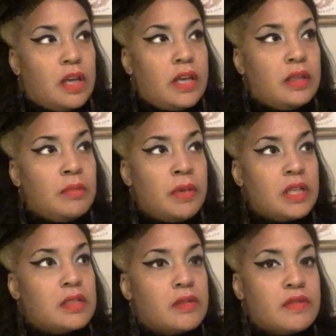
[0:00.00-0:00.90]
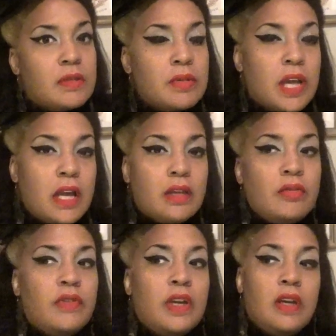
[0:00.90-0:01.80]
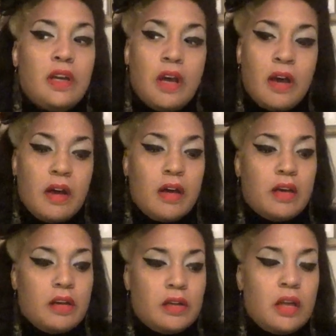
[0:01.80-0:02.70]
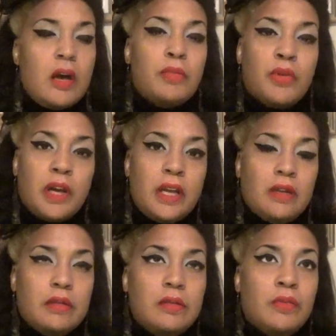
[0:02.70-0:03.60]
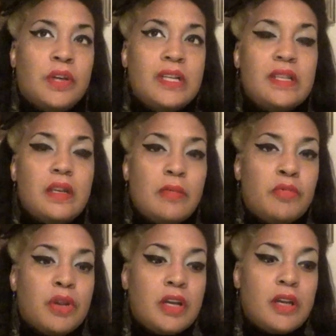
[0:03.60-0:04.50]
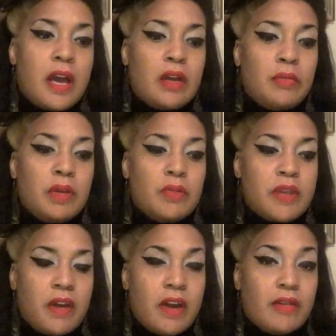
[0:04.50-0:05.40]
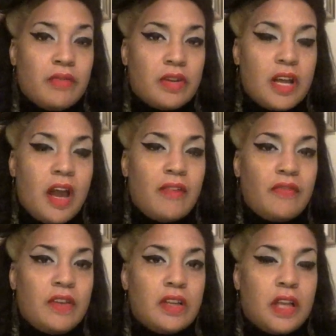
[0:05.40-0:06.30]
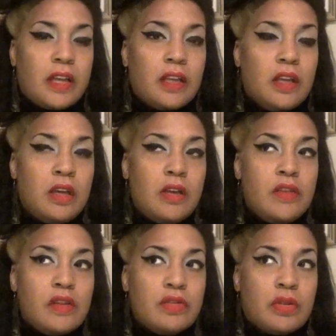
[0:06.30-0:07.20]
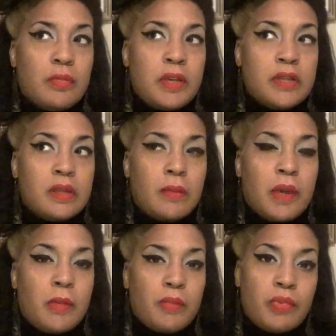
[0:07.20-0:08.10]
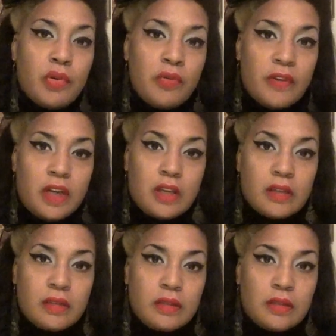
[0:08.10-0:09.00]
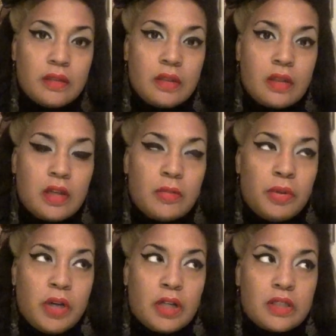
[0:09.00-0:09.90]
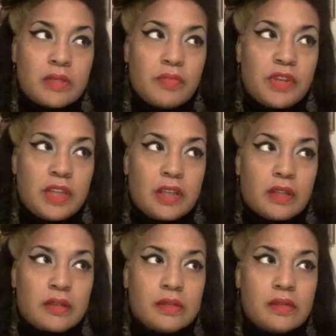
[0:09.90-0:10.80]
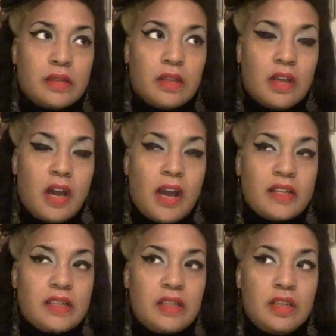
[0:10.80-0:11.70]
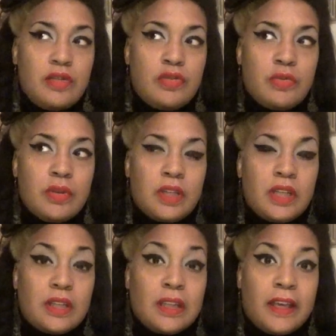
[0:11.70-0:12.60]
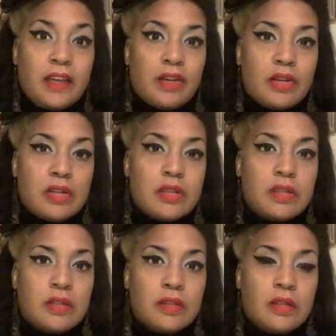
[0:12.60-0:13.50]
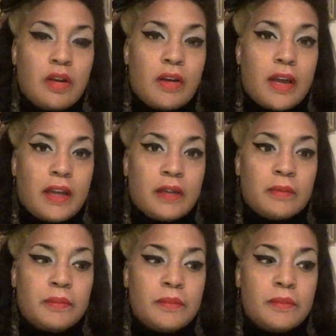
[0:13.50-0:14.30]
in the midst of some kind of uh, upgrade. When I say upgrade, I don't mean without effort. I feel like there's going to be some improving upon some things. I see you doing it in layers, okay?